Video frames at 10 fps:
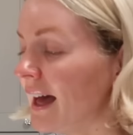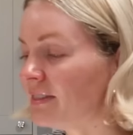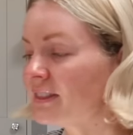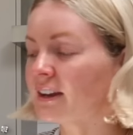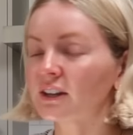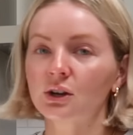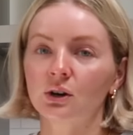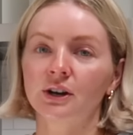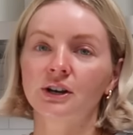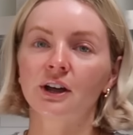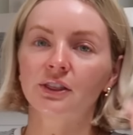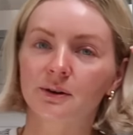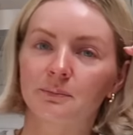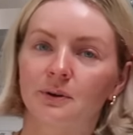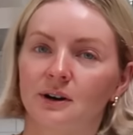And then I got
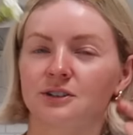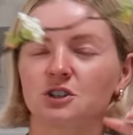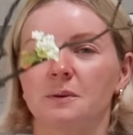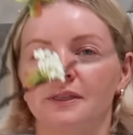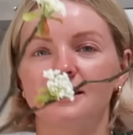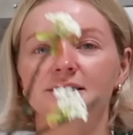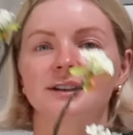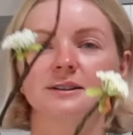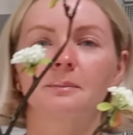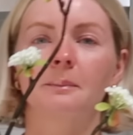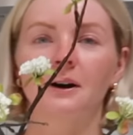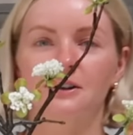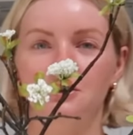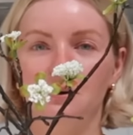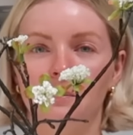another branch, but this is
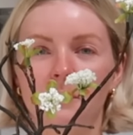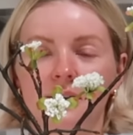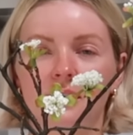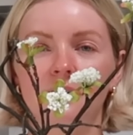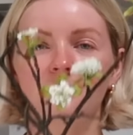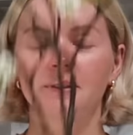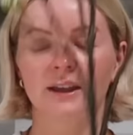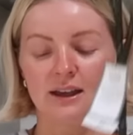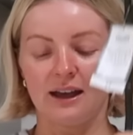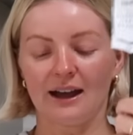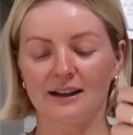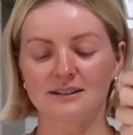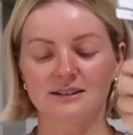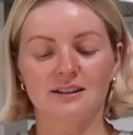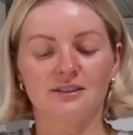much bigger.
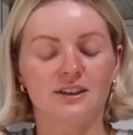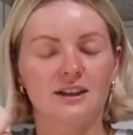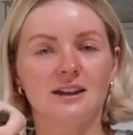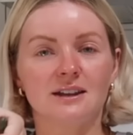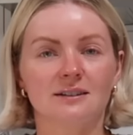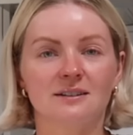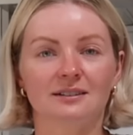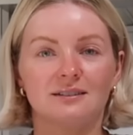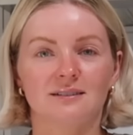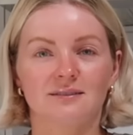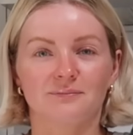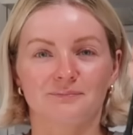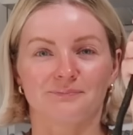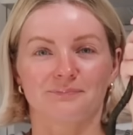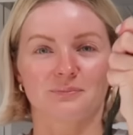And the,
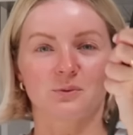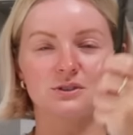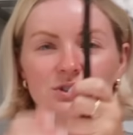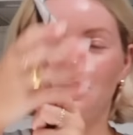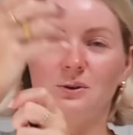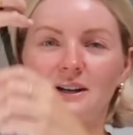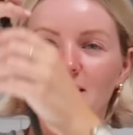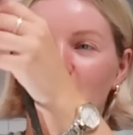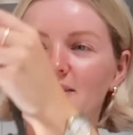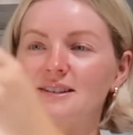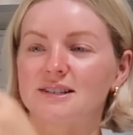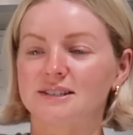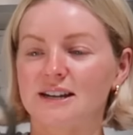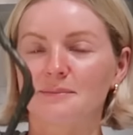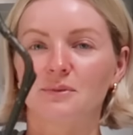what's you call it? Like, the
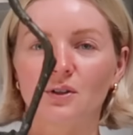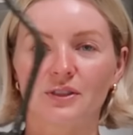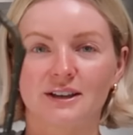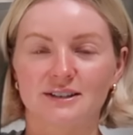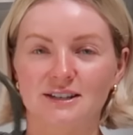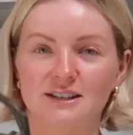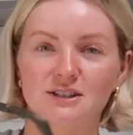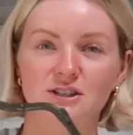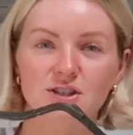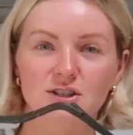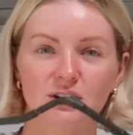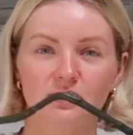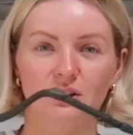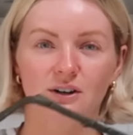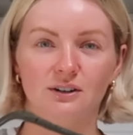stem on this is
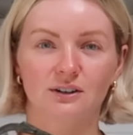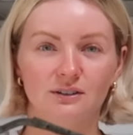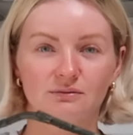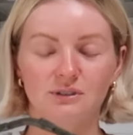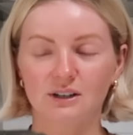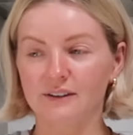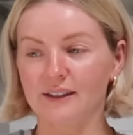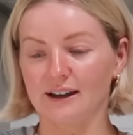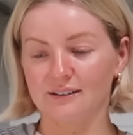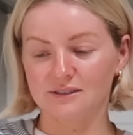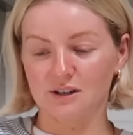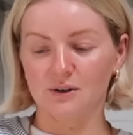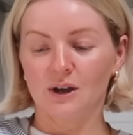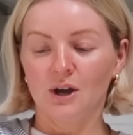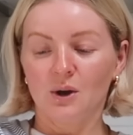so long. Look at that.
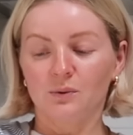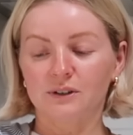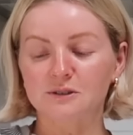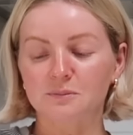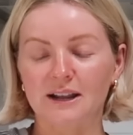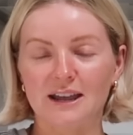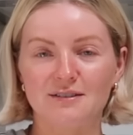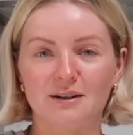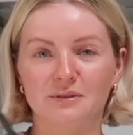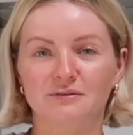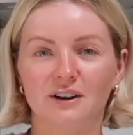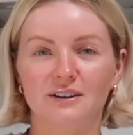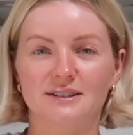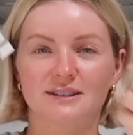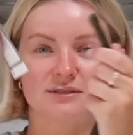So when I was playing around with
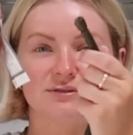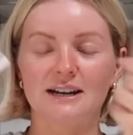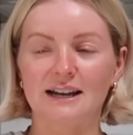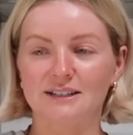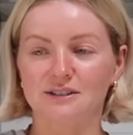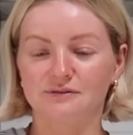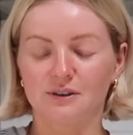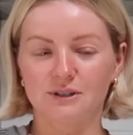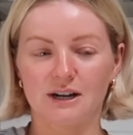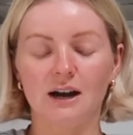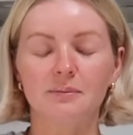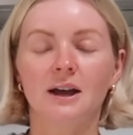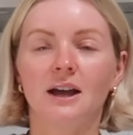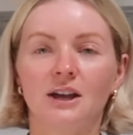vases, I really had to fold it up.